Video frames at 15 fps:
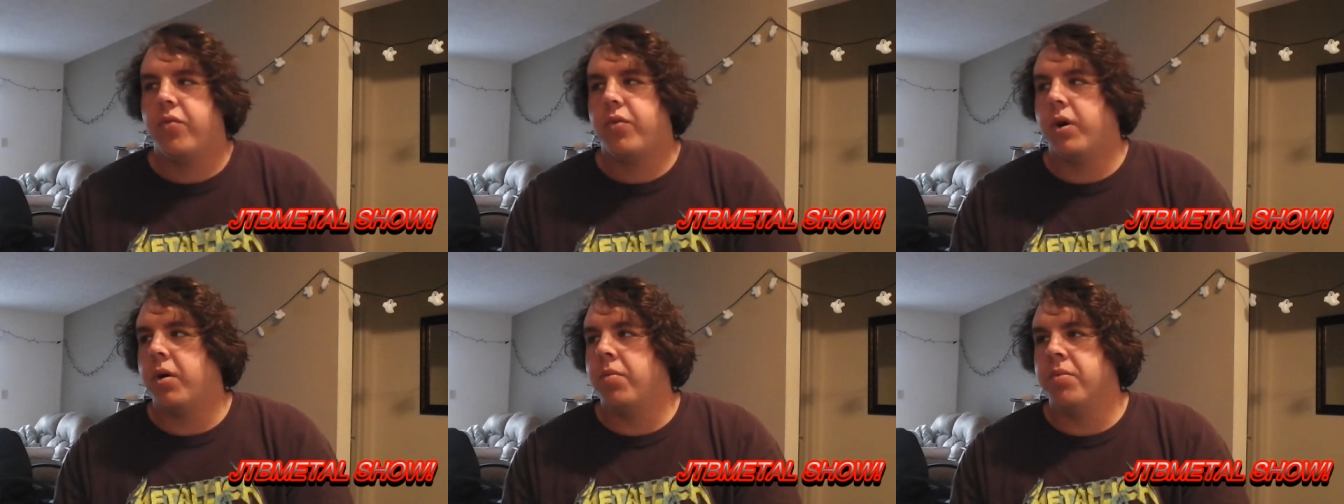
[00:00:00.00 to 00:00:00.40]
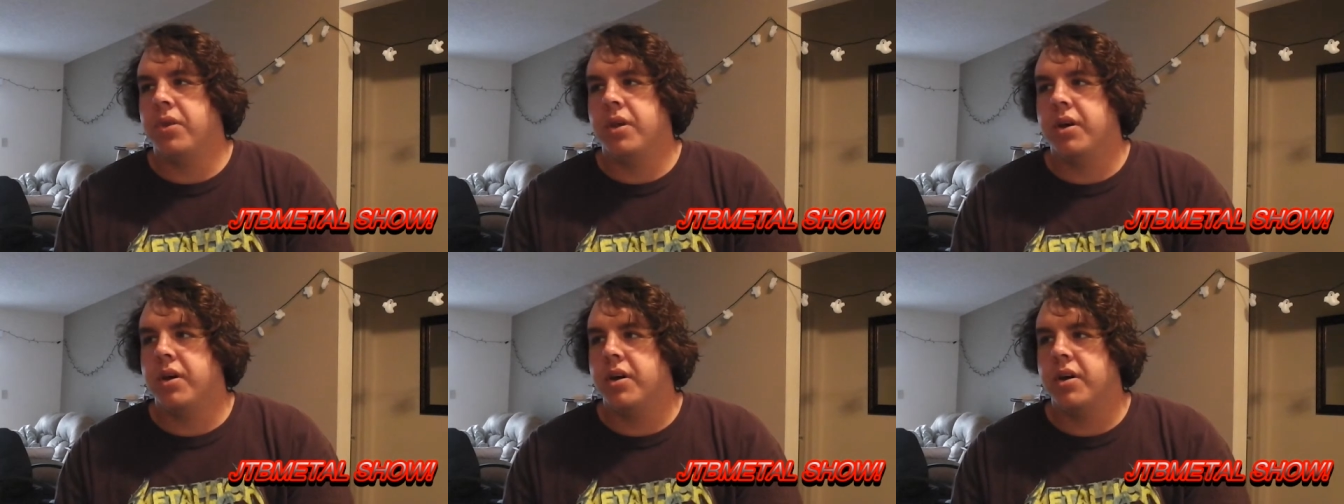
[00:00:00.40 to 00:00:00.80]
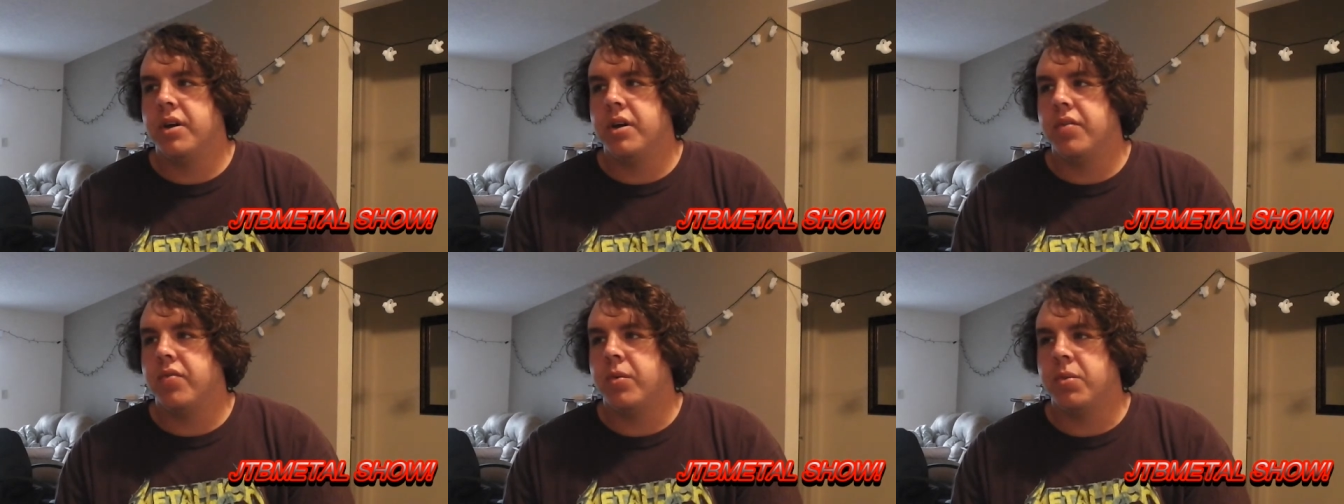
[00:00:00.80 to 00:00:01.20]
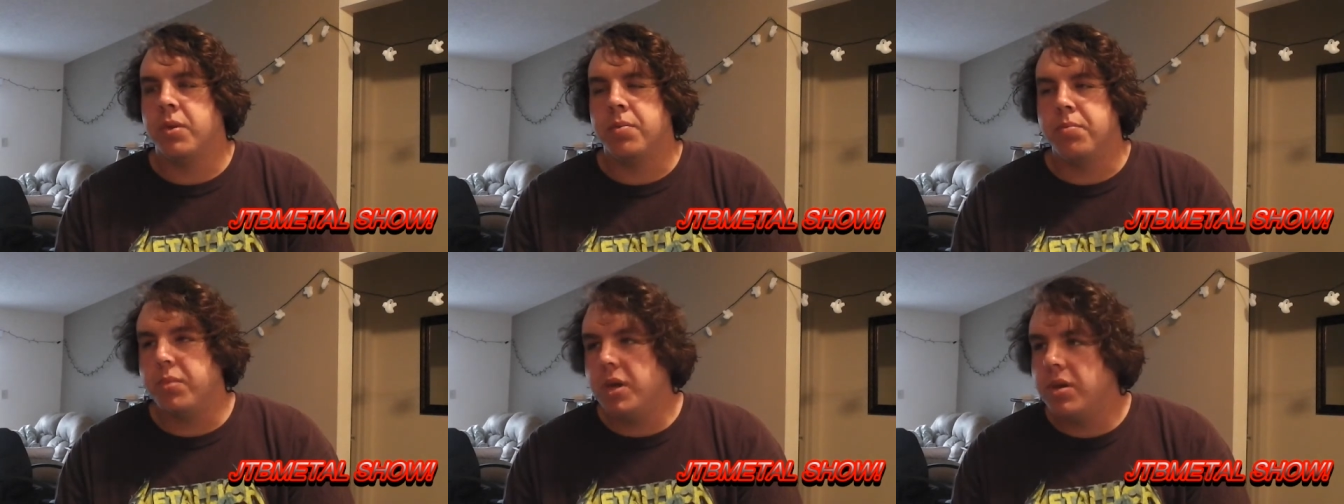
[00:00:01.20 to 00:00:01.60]
from the from
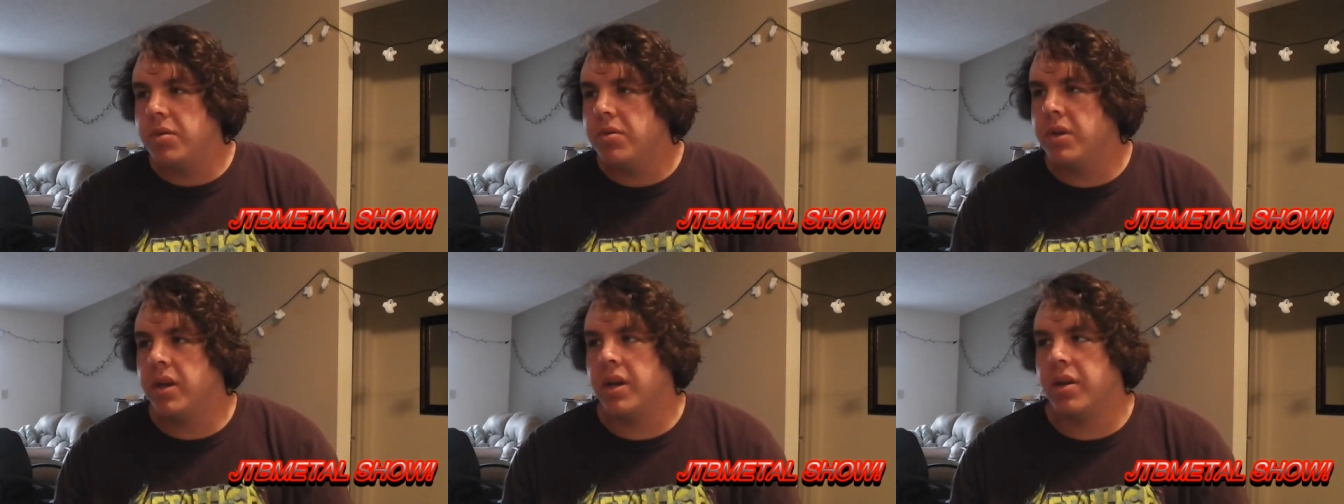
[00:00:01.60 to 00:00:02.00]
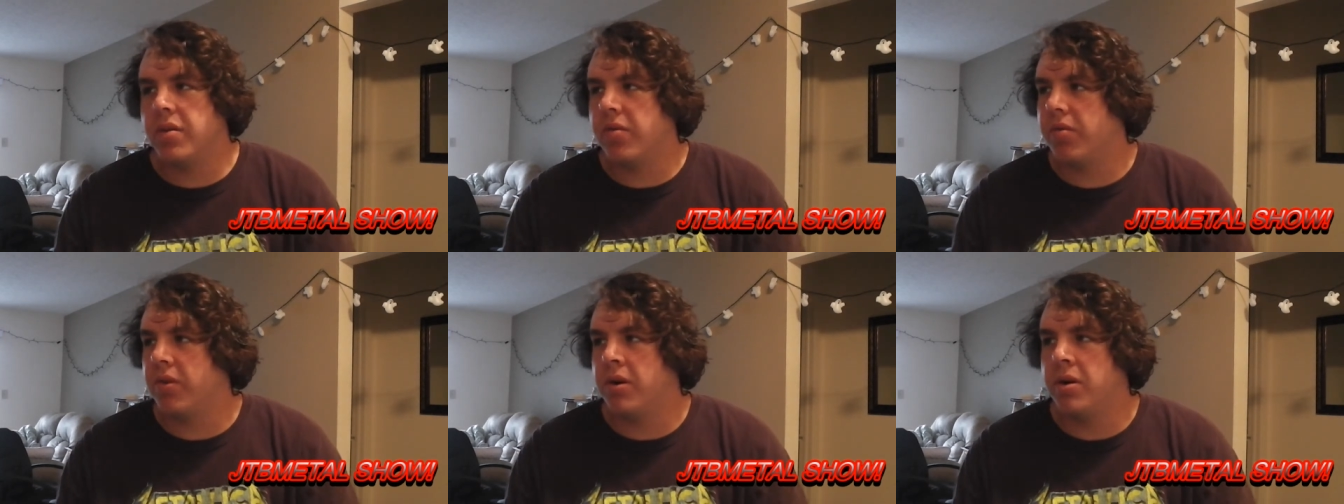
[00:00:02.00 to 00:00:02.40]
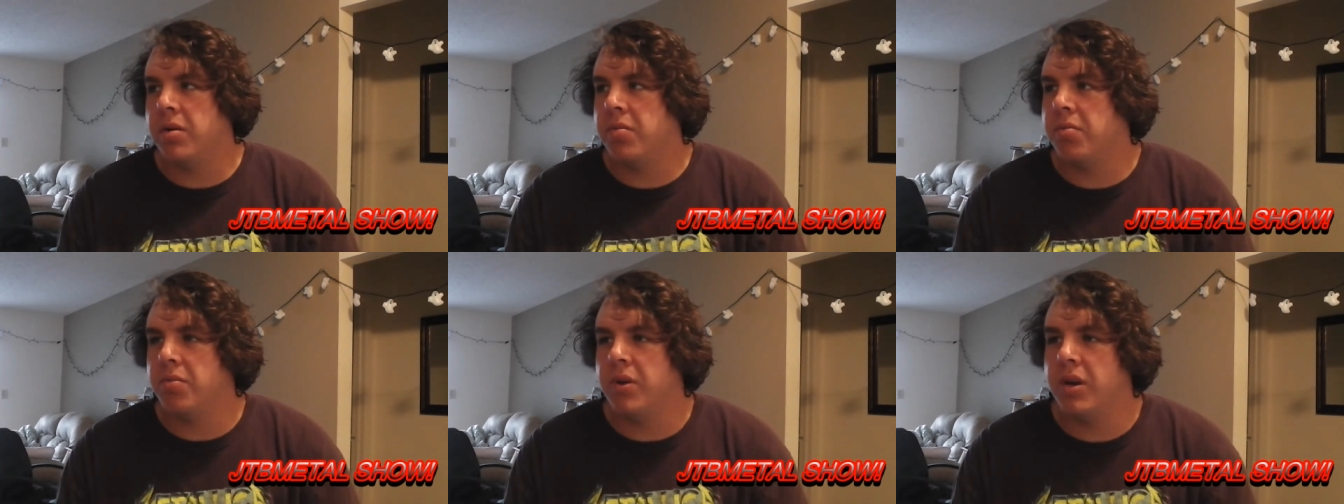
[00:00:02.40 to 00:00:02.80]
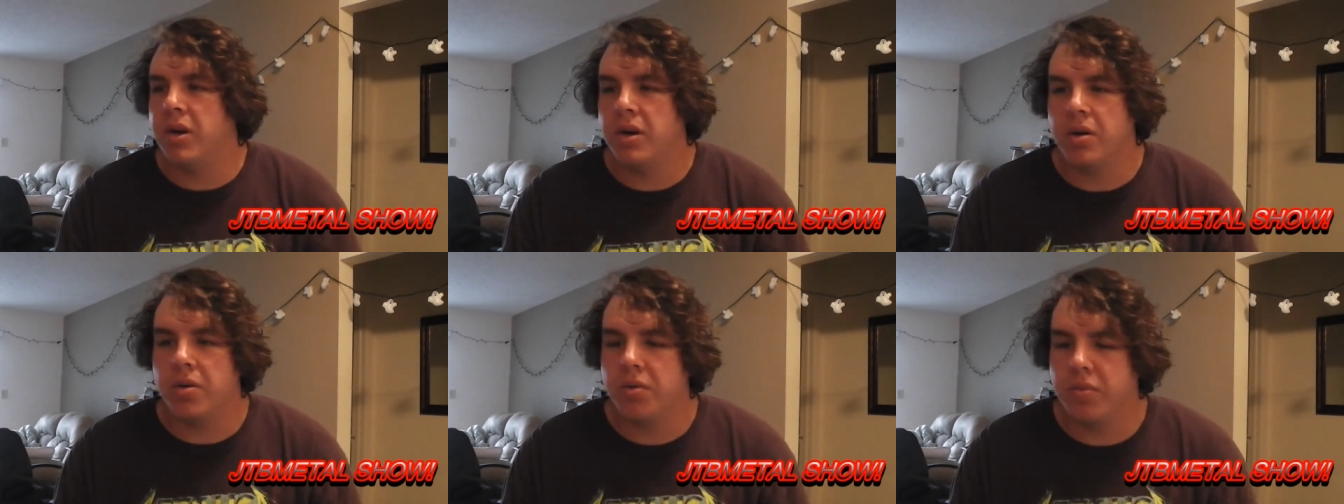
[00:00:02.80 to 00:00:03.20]
the music, from you
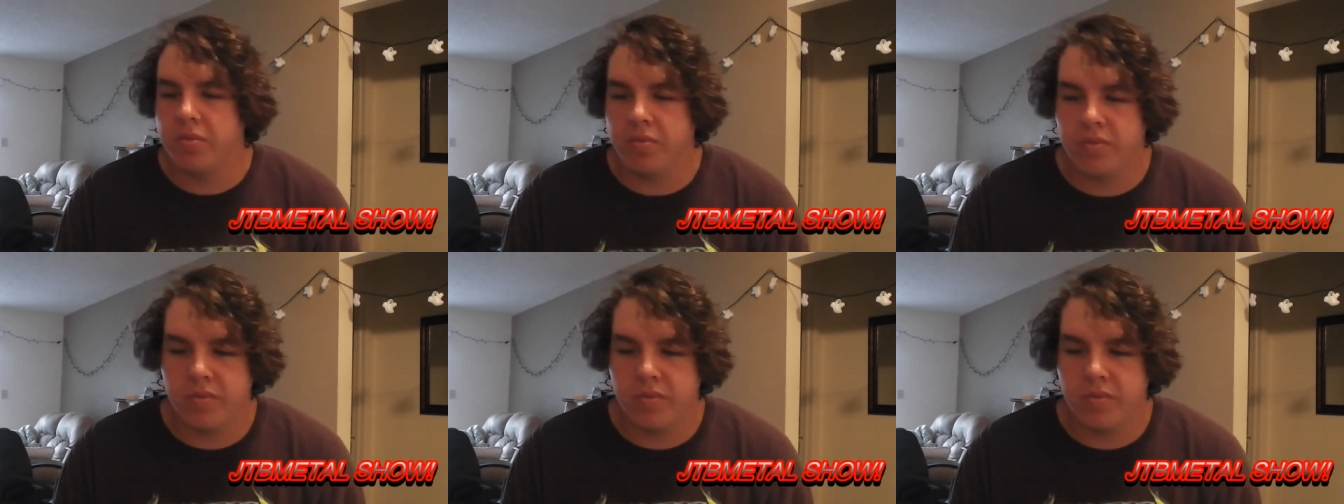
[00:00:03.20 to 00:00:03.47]
know,